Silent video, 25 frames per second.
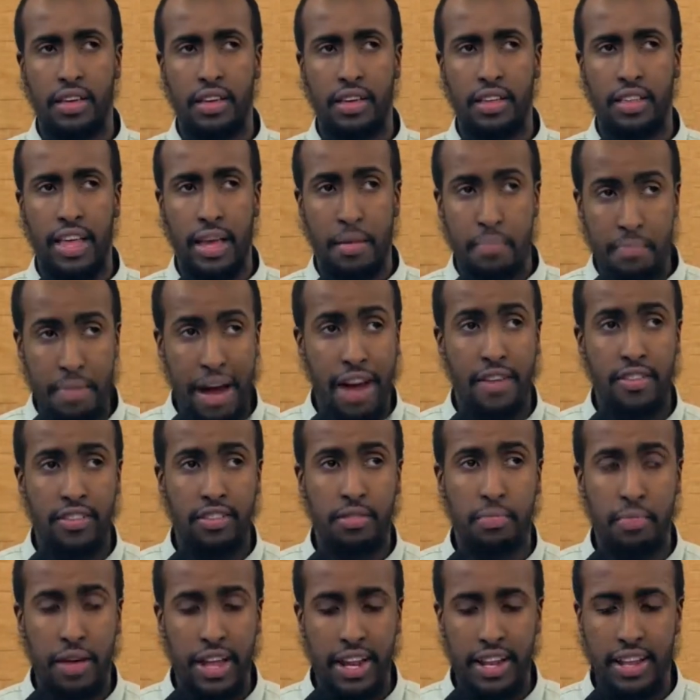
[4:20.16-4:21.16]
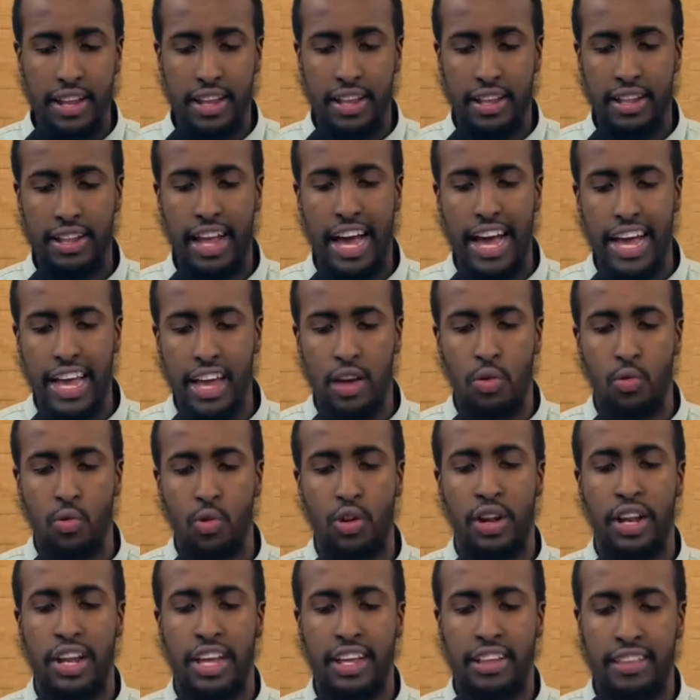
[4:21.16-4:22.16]
The embarrassment that it
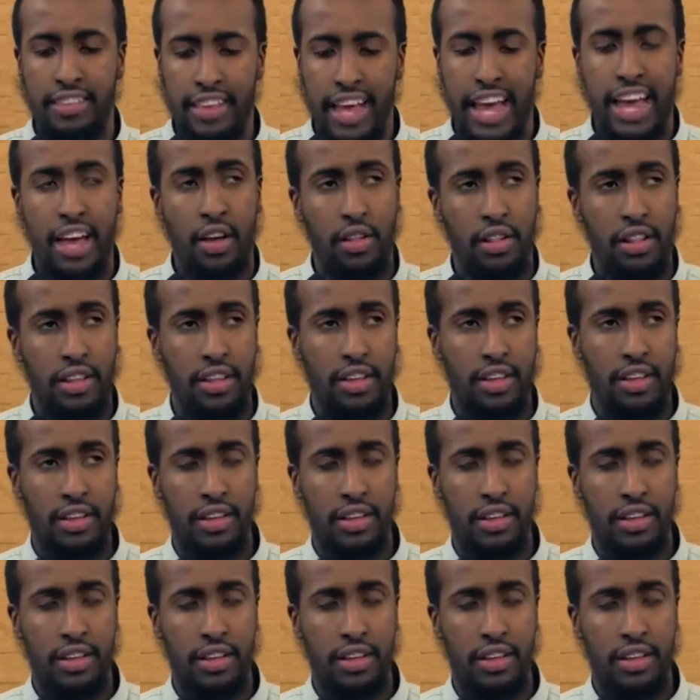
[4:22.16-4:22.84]
will entail